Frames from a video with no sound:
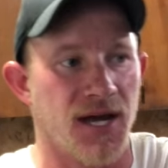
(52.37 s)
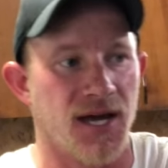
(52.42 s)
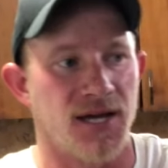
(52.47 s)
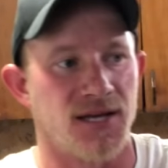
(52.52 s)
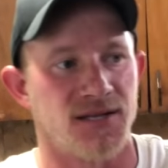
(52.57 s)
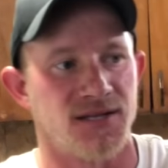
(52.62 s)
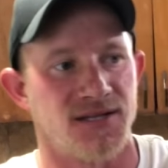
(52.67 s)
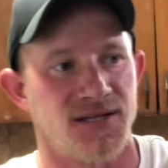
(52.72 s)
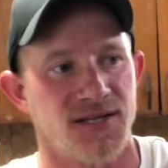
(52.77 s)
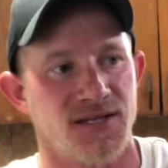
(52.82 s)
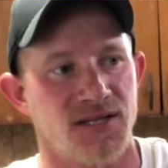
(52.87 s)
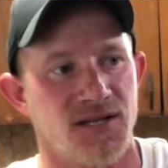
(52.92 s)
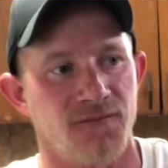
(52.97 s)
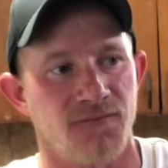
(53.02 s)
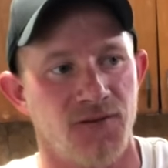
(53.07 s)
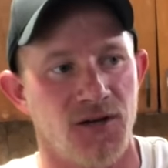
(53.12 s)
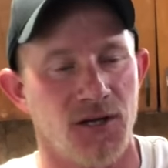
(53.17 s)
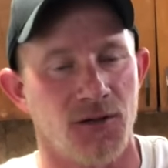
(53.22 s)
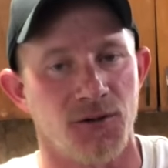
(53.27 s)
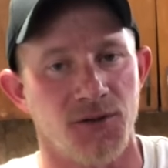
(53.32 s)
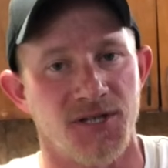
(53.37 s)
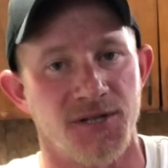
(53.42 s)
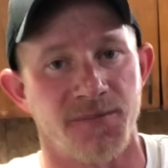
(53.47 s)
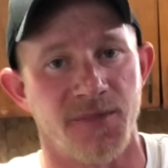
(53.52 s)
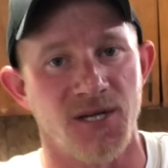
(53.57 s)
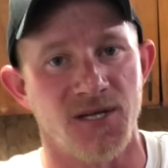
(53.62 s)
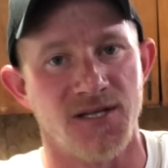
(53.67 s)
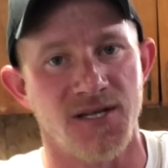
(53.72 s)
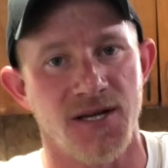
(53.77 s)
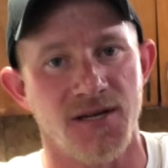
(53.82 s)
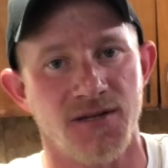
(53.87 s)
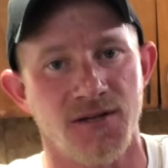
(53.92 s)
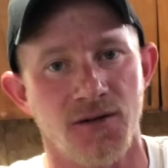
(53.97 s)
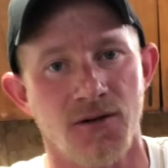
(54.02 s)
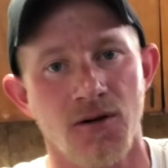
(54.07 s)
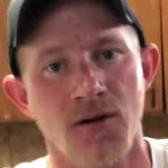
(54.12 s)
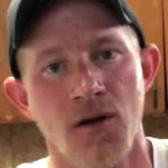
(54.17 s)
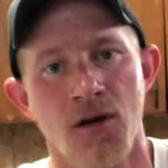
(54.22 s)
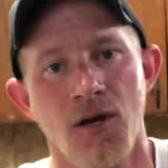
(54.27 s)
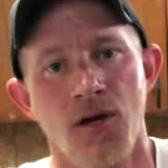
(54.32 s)
And since the vehicle speed
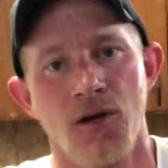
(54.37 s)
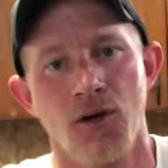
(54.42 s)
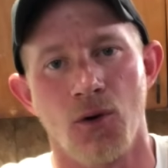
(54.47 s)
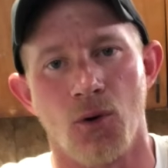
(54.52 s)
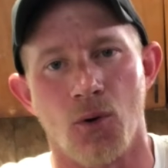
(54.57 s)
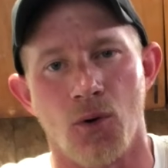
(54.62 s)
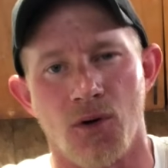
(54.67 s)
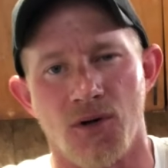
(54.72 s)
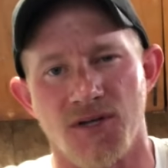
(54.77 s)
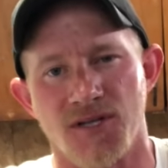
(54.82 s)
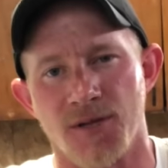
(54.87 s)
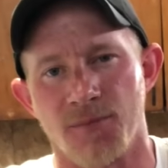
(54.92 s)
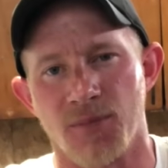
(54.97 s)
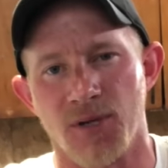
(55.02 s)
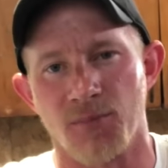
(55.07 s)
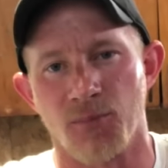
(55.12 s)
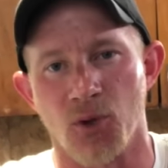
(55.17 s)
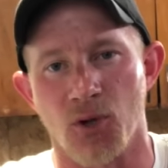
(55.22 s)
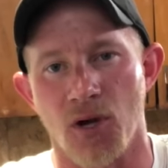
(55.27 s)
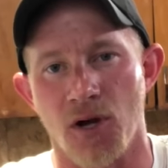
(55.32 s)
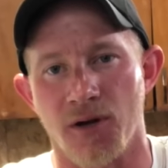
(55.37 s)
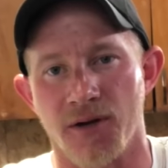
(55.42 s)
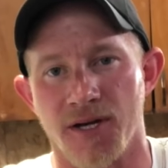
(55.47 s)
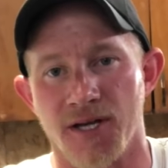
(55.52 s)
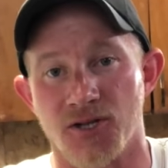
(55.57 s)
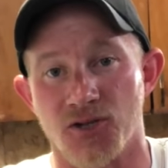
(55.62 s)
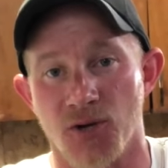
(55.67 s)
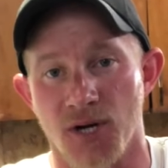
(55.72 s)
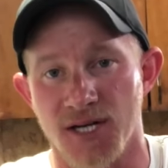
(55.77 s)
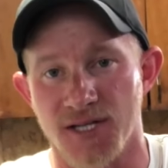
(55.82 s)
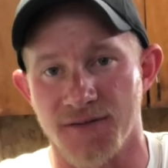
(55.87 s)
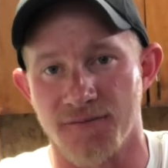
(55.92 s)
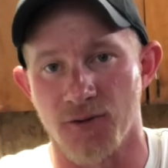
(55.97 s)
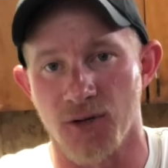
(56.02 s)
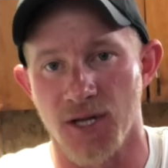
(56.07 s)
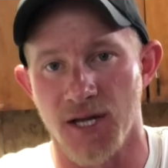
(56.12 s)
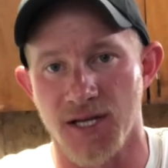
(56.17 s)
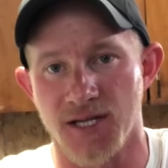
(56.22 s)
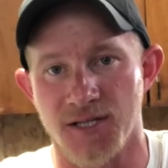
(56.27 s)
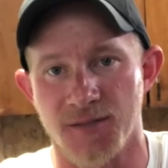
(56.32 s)
sensor or some people call it a
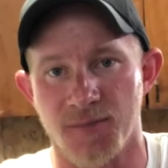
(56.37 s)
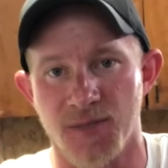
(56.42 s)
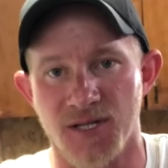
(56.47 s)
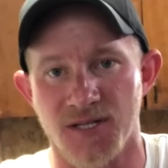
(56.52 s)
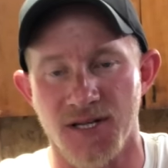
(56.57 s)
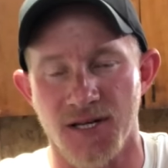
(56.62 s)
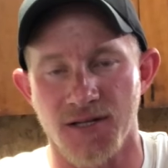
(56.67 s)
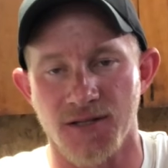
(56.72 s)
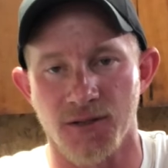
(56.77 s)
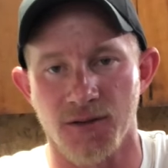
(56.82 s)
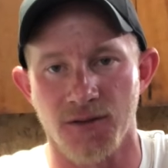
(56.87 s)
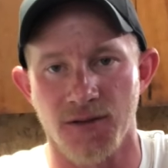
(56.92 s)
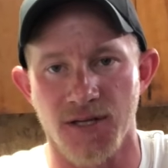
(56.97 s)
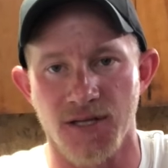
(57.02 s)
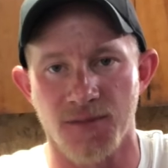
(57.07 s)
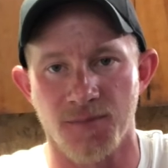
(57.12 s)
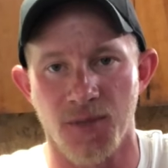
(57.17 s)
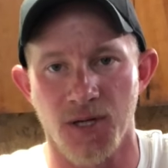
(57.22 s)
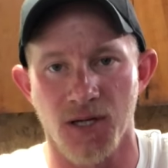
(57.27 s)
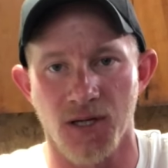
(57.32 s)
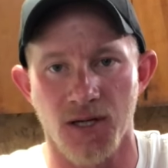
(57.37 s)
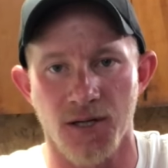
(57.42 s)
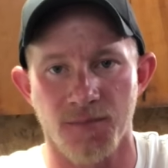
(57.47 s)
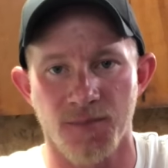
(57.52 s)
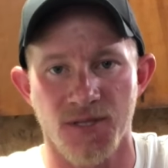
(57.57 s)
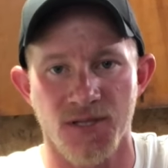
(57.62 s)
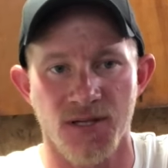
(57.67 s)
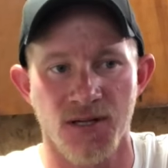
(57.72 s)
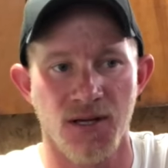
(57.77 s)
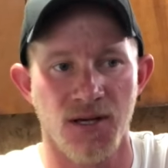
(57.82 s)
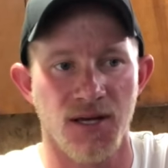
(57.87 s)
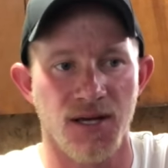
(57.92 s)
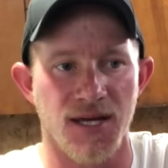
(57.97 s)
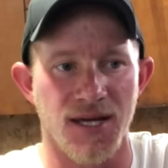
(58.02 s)
transfer case speed sensor in these pickups,